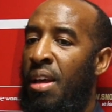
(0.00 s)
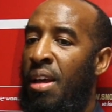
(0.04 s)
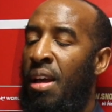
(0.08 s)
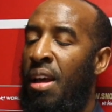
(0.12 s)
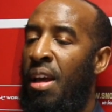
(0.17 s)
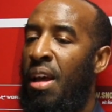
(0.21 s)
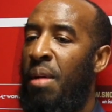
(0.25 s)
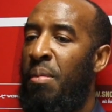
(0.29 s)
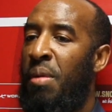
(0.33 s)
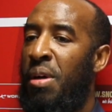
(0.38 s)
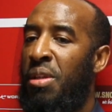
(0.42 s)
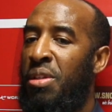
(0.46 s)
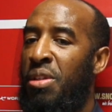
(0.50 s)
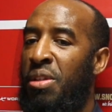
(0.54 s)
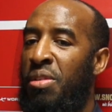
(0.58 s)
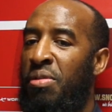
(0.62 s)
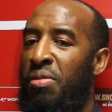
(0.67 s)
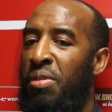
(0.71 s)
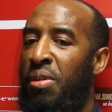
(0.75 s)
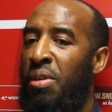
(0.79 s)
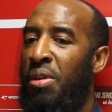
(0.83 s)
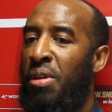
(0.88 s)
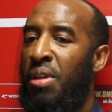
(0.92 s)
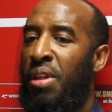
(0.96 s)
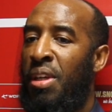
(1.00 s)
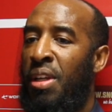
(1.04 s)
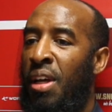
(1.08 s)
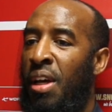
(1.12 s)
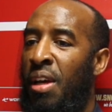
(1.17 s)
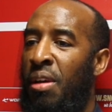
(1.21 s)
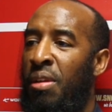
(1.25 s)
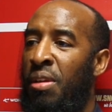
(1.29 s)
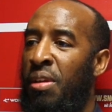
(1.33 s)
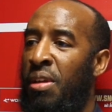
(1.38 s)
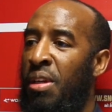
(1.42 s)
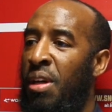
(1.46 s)
I just thought, you
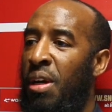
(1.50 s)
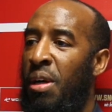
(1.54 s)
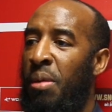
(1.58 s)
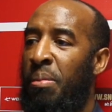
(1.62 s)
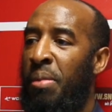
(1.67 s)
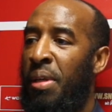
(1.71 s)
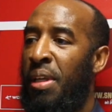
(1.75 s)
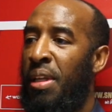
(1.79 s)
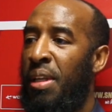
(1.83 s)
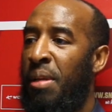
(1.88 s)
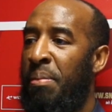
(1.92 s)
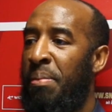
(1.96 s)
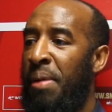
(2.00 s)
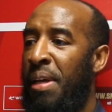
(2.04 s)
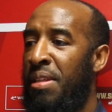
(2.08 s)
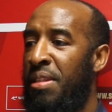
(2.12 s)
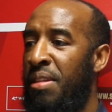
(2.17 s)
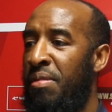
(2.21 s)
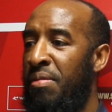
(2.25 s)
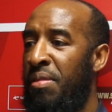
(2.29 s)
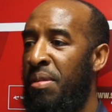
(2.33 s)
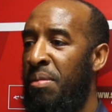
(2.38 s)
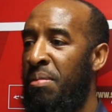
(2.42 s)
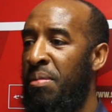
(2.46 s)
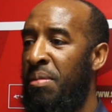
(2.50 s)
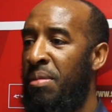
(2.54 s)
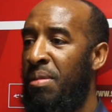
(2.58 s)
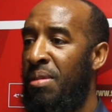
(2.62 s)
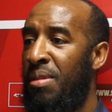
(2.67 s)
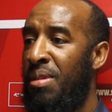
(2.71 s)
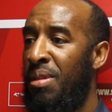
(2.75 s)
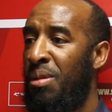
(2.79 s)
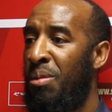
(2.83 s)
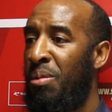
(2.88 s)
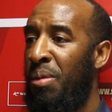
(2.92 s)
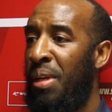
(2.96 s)
know, you've got to beat the best of them
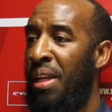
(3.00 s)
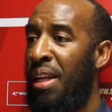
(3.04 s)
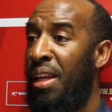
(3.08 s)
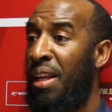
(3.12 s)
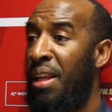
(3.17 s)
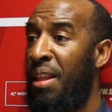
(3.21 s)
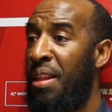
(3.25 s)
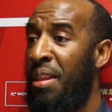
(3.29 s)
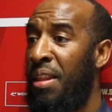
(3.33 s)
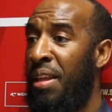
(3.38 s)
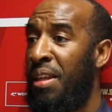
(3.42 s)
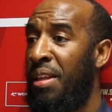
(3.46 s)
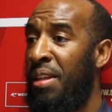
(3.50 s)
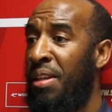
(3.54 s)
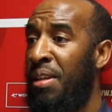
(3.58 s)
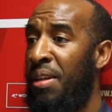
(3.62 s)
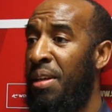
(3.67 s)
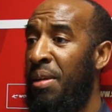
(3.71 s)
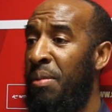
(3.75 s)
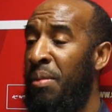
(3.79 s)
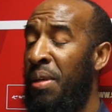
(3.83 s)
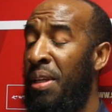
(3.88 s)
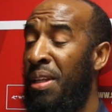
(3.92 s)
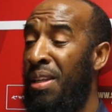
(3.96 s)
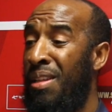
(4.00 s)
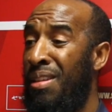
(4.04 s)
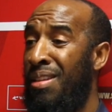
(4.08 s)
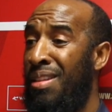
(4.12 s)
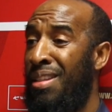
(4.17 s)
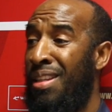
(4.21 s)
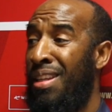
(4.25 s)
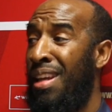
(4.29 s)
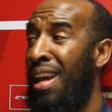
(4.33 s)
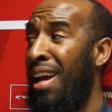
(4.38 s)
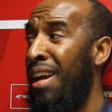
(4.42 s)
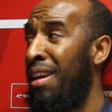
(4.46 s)
to win anything, you know what I mean? And
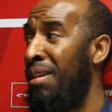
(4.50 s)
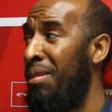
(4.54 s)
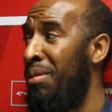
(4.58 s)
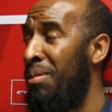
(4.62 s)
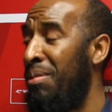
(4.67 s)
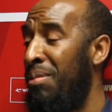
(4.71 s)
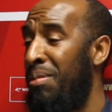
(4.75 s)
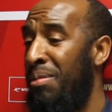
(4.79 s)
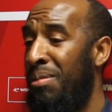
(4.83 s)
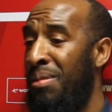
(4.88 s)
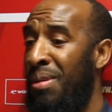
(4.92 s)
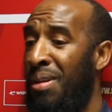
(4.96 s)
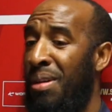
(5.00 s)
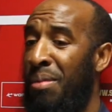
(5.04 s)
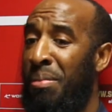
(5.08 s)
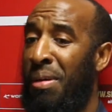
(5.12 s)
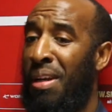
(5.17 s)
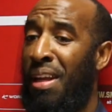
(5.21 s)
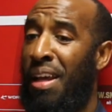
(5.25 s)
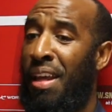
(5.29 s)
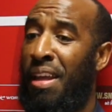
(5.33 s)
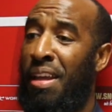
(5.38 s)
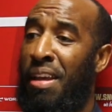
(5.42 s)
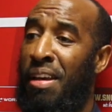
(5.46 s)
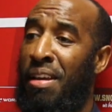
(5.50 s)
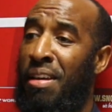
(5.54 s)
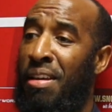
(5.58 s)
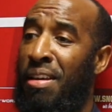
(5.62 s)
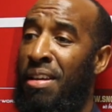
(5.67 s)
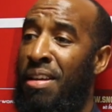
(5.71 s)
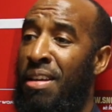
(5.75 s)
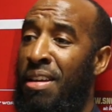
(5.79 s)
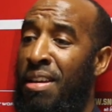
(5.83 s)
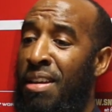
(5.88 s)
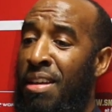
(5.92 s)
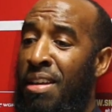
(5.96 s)
Tian, what a player.
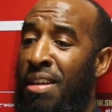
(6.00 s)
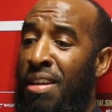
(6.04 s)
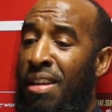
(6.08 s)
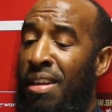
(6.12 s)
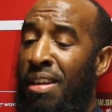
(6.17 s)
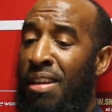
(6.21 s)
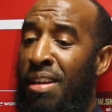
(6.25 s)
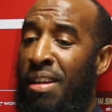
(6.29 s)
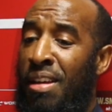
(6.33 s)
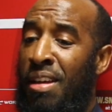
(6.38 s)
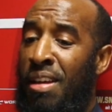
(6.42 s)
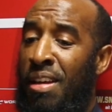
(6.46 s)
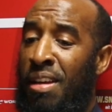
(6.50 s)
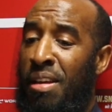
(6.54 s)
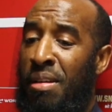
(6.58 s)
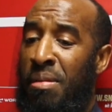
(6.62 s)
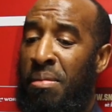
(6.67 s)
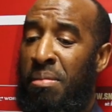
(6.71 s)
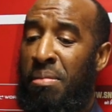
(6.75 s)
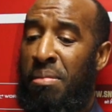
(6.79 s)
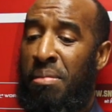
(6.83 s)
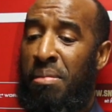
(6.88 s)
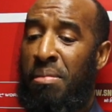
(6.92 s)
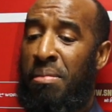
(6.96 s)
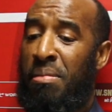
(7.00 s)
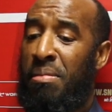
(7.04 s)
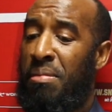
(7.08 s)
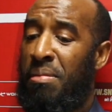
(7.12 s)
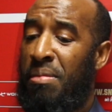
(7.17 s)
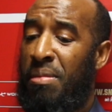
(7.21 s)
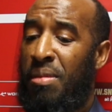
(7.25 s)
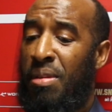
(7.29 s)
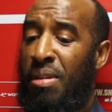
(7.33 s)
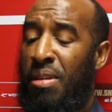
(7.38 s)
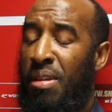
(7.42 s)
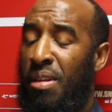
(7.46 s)

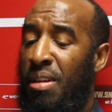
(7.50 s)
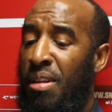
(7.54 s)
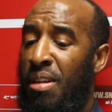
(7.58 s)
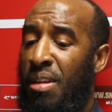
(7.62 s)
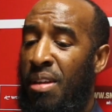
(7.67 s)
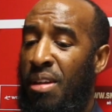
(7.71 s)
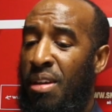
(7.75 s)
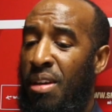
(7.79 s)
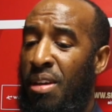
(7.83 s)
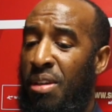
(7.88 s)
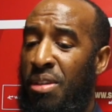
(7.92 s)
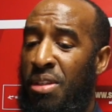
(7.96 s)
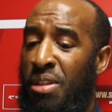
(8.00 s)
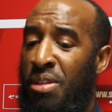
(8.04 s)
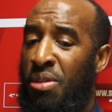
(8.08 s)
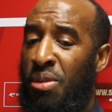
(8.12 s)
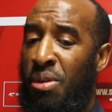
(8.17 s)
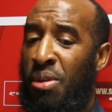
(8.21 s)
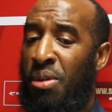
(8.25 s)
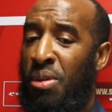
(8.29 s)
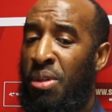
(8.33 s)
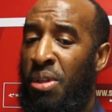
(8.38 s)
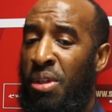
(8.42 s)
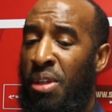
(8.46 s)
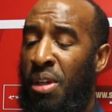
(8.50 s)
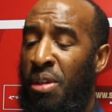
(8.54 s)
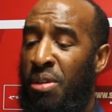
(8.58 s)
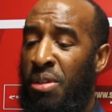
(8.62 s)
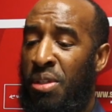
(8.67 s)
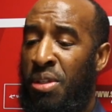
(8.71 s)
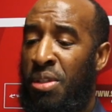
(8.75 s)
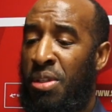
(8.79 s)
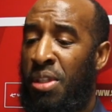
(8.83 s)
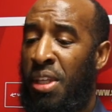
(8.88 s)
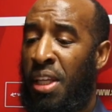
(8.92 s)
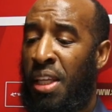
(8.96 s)
I just thought, you know,
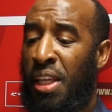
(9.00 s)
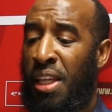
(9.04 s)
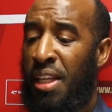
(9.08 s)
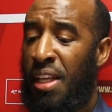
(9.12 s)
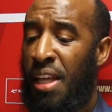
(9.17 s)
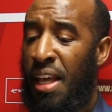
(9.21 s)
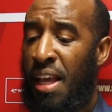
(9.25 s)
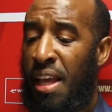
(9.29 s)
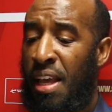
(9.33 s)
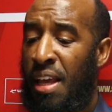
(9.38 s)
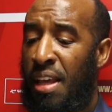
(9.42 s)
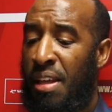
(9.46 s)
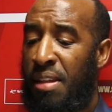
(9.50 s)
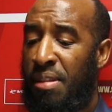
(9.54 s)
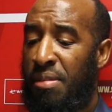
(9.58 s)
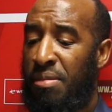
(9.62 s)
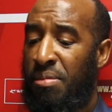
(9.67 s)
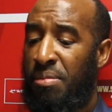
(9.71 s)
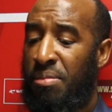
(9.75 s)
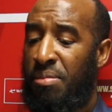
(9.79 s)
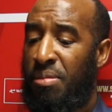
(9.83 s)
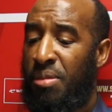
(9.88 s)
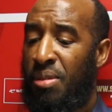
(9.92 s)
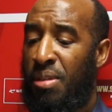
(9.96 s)
just stick in there,